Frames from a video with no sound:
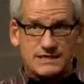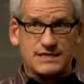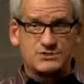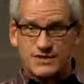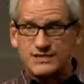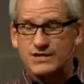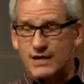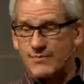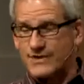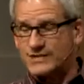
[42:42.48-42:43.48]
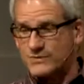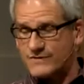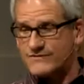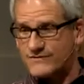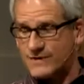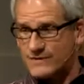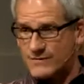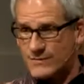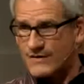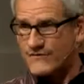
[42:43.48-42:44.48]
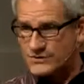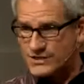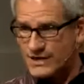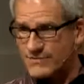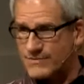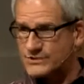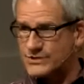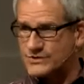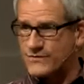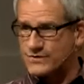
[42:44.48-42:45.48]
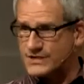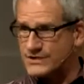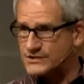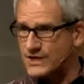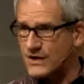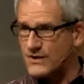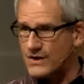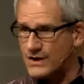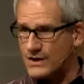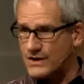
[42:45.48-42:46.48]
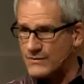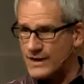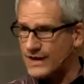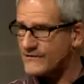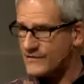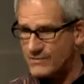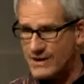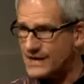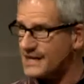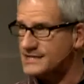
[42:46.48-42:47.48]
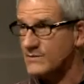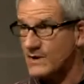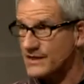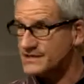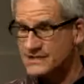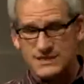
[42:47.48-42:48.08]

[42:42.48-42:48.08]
so these are a couple things we uh, when i first came to my church 14 years ago uh, we had a few meetings and one of the things i